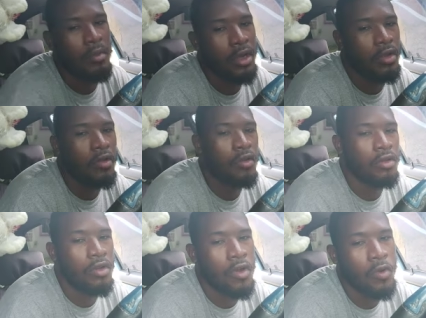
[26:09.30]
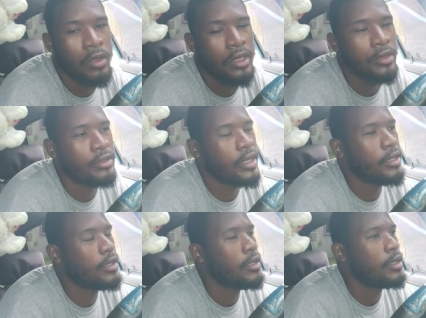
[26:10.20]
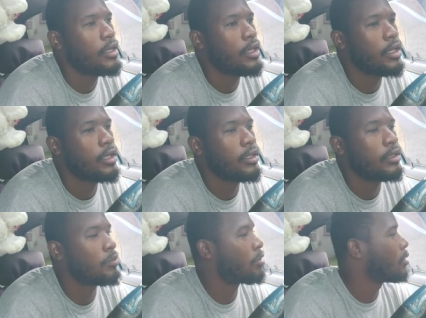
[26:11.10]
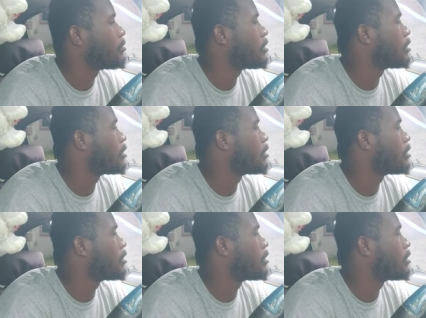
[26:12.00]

my cold cold air intake, and I'm probably